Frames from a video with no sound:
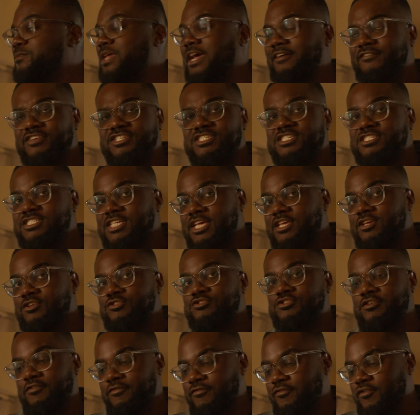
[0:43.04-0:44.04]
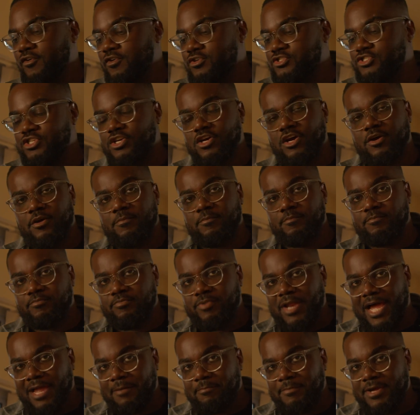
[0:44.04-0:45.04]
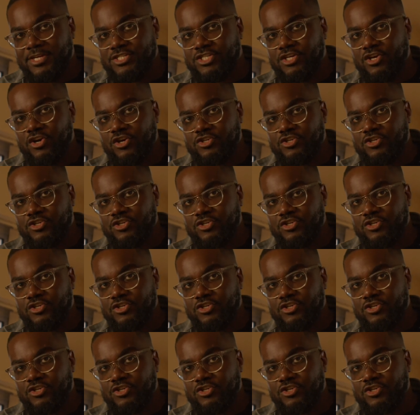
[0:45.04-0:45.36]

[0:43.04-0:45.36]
ever since I used the first Blackmagic